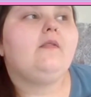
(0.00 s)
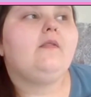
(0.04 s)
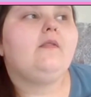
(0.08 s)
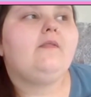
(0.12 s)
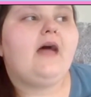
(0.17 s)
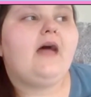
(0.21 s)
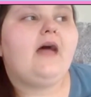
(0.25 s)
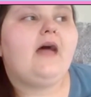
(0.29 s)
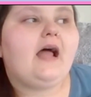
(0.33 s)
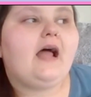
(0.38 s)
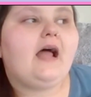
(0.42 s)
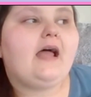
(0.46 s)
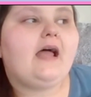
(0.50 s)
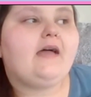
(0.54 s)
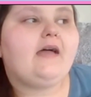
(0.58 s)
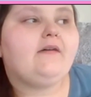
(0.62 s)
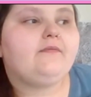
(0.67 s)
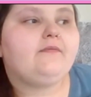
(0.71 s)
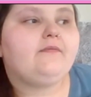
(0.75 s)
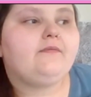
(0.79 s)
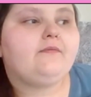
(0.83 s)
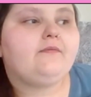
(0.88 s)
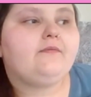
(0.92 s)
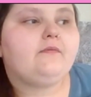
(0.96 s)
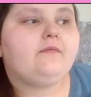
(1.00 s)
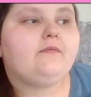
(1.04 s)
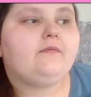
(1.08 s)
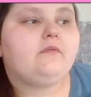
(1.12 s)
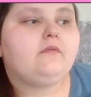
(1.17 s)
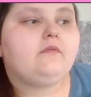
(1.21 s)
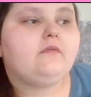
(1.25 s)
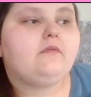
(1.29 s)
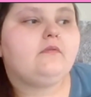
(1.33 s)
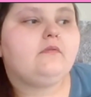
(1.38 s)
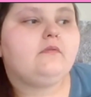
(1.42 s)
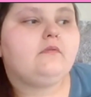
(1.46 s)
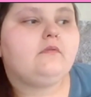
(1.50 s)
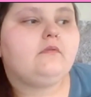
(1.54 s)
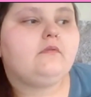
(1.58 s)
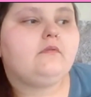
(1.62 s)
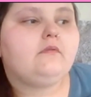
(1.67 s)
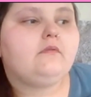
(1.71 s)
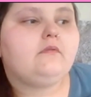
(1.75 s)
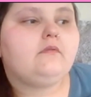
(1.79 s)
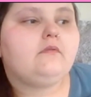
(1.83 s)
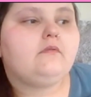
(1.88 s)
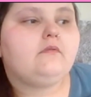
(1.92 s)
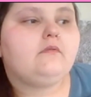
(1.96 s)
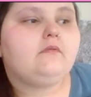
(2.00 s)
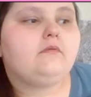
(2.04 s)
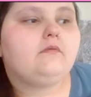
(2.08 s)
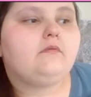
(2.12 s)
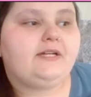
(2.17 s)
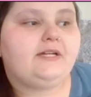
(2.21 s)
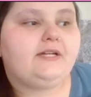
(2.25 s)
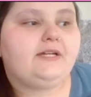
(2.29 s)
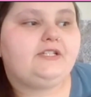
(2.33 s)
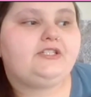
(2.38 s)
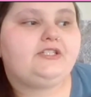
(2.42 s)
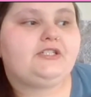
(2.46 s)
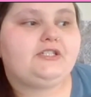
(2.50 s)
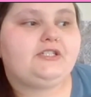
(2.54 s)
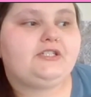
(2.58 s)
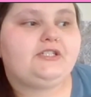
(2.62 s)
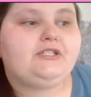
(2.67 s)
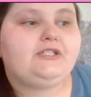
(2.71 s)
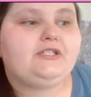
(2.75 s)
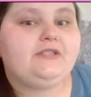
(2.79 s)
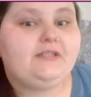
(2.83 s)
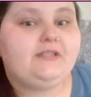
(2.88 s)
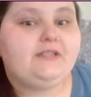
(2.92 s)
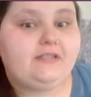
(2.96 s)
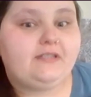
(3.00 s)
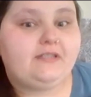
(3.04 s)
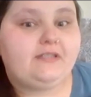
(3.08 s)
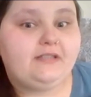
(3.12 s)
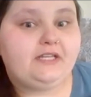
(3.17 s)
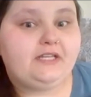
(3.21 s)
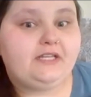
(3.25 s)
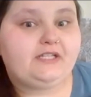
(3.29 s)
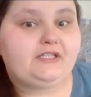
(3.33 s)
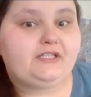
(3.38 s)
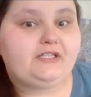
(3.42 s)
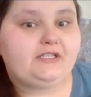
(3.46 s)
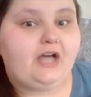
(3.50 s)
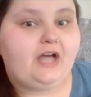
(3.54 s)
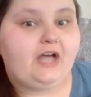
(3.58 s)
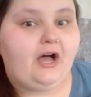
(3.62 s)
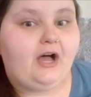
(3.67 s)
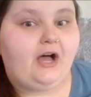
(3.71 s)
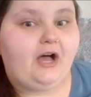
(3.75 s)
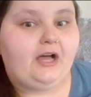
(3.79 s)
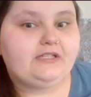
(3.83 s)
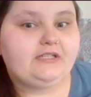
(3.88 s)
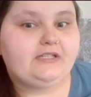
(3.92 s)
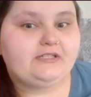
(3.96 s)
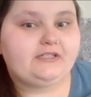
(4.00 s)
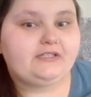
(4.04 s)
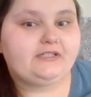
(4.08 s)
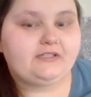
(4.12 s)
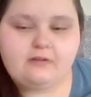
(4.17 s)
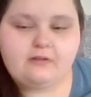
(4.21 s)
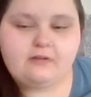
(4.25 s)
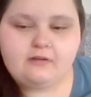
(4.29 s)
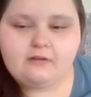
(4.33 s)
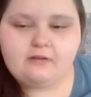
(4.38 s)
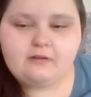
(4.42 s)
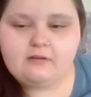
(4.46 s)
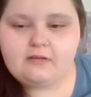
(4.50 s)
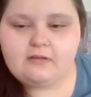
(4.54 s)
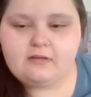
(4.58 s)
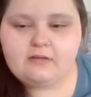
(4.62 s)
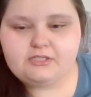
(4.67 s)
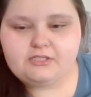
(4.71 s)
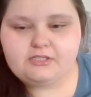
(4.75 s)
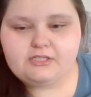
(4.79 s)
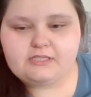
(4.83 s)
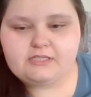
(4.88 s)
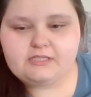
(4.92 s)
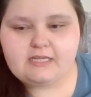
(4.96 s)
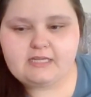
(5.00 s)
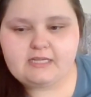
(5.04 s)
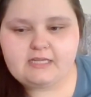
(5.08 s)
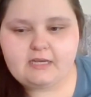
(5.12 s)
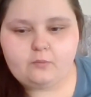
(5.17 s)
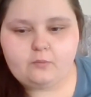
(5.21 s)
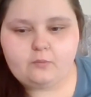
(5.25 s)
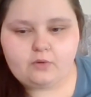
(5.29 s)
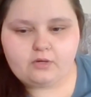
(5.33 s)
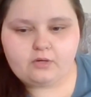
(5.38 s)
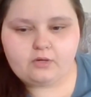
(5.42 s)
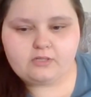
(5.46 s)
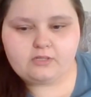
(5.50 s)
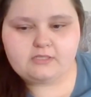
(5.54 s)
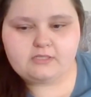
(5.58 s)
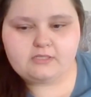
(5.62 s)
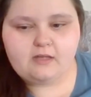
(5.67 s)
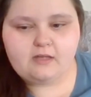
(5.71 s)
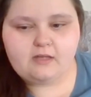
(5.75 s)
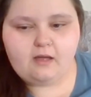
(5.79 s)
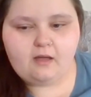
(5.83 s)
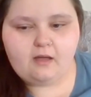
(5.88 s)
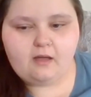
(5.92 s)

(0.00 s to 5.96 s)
that I have reached this size, it's just getting worse.